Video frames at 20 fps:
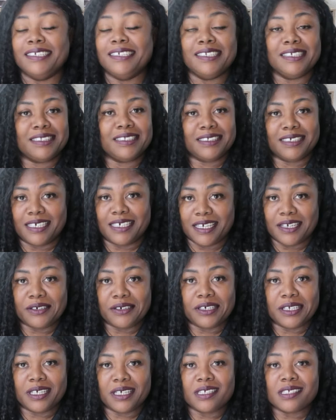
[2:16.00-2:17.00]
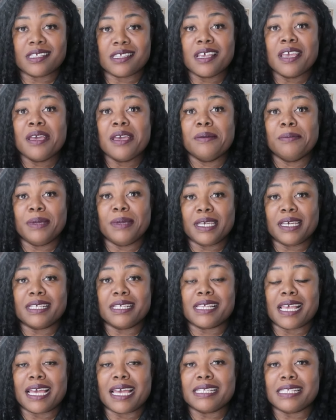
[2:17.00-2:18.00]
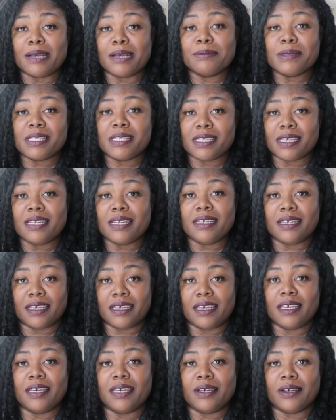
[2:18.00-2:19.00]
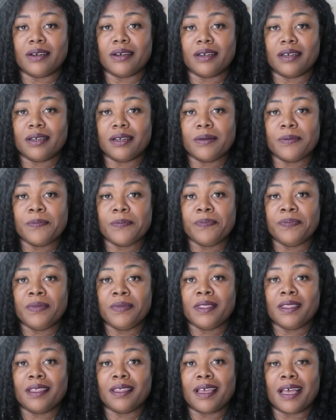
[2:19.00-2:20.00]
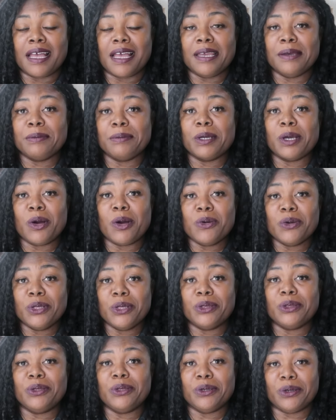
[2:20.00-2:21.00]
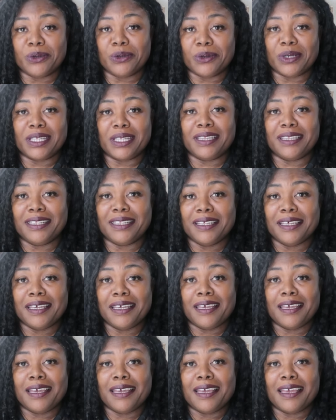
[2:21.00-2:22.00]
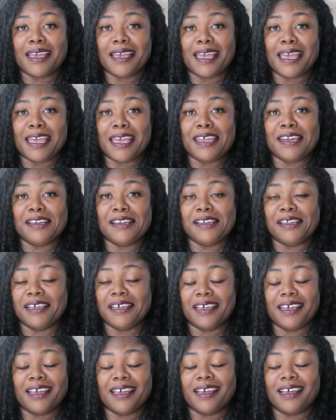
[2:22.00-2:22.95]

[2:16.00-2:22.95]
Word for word: needed to hear this because as I'm sitting here, I am going through it. And